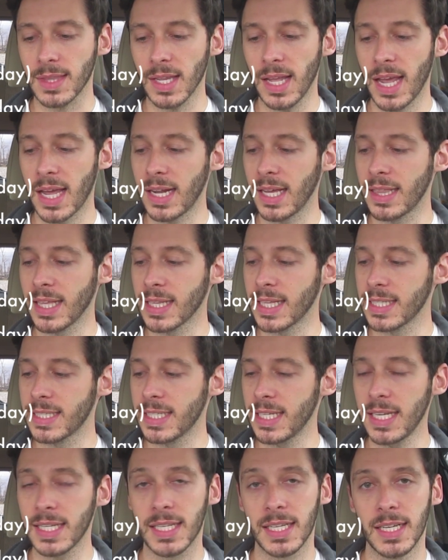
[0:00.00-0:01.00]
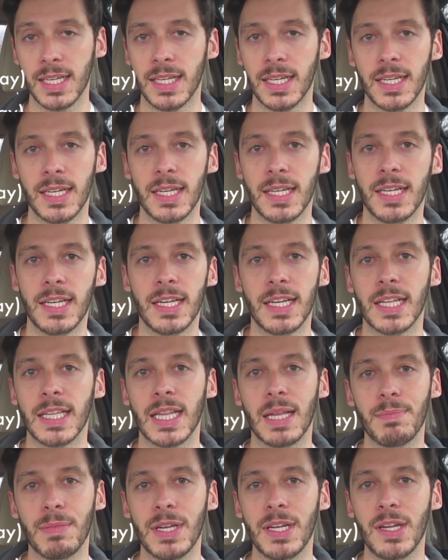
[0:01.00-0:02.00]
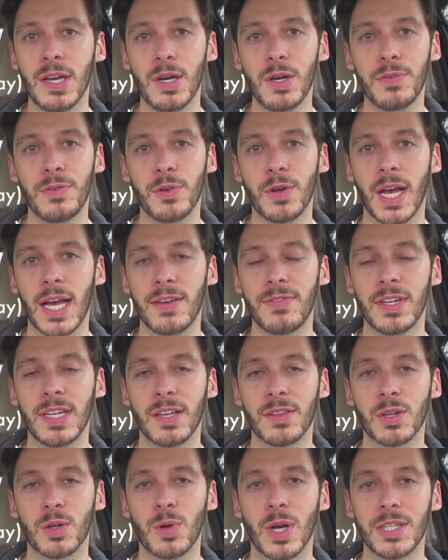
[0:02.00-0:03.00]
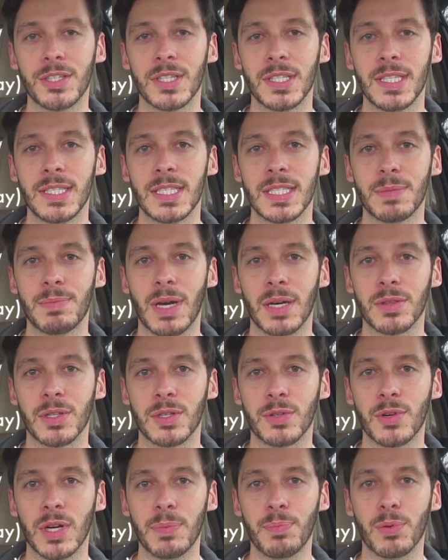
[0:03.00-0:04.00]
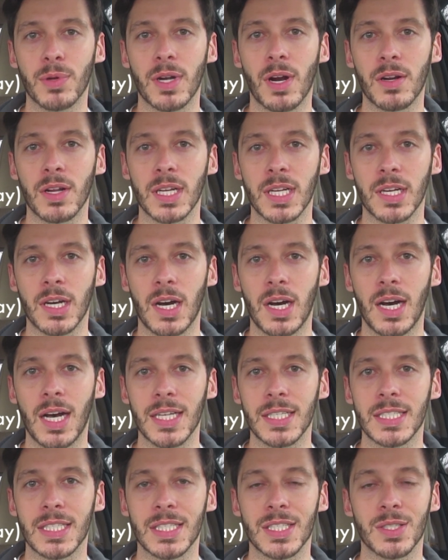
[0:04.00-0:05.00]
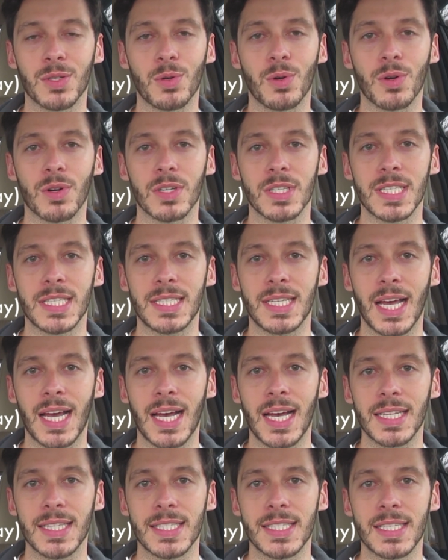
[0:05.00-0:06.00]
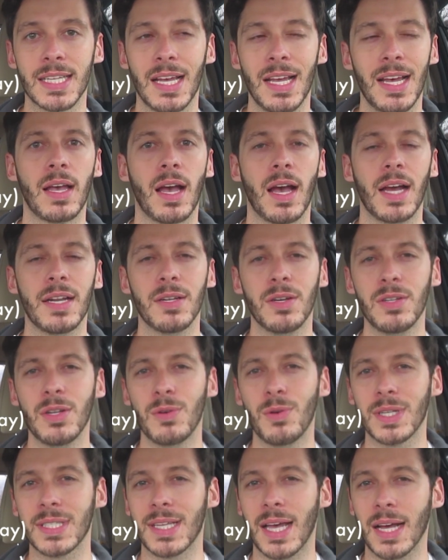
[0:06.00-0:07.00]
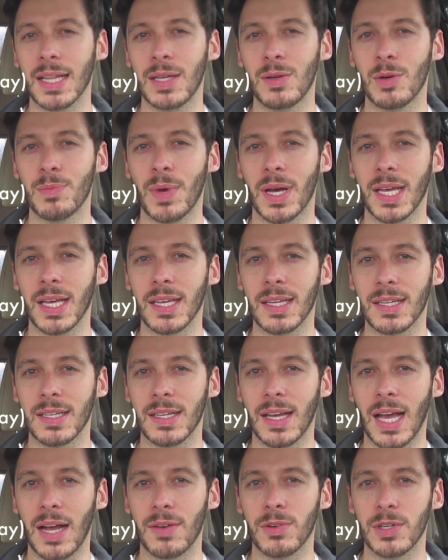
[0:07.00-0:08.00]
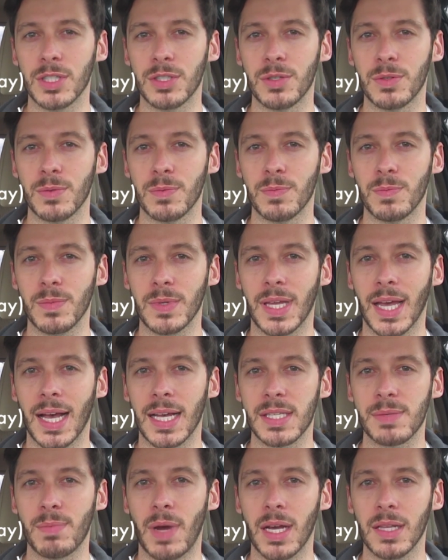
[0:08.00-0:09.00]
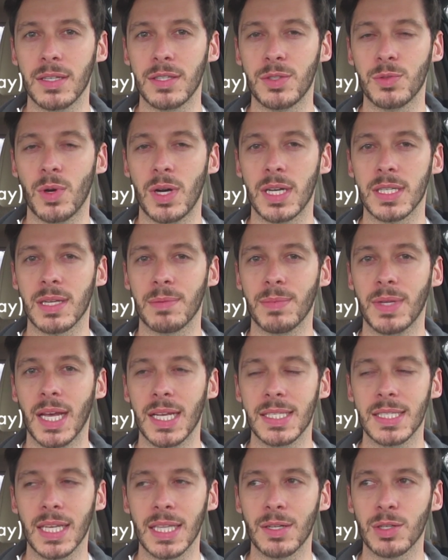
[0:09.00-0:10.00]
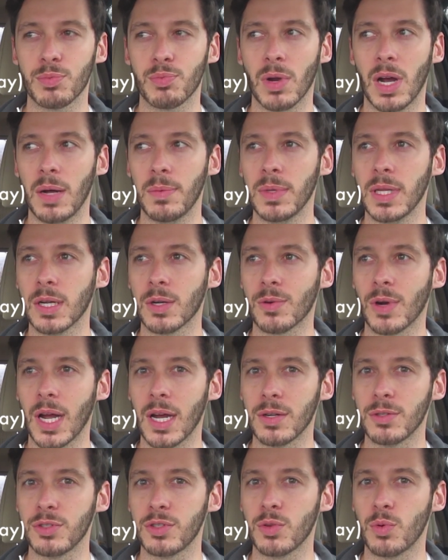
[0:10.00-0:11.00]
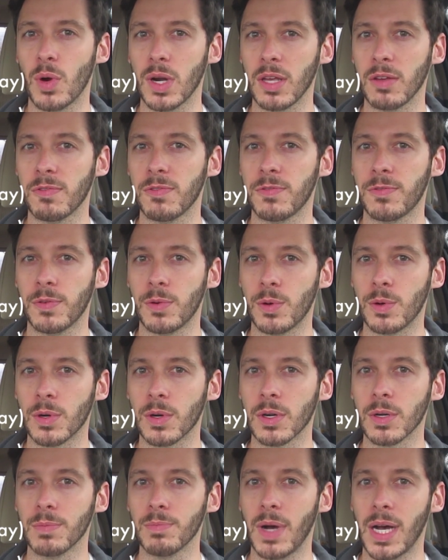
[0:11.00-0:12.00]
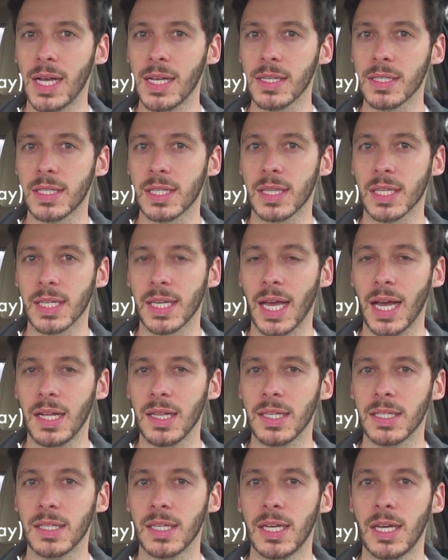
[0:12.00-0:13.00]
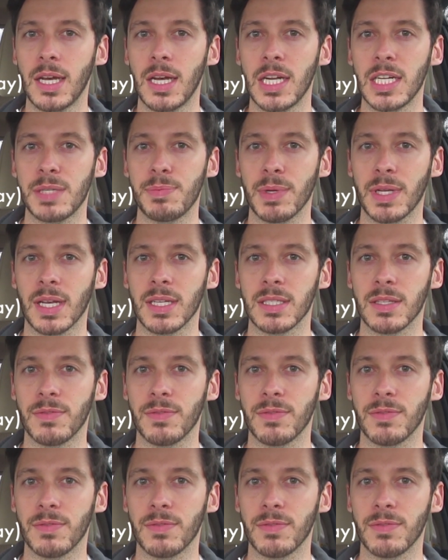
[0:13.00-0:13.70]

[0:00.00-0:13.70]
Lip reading: And I think that's it. Let me know if you have any other questions about the trip regarding costs or stats. I don't know exactly what my average gas mileage was. I'm guessing there's probably around 24 miles to the gallon, just because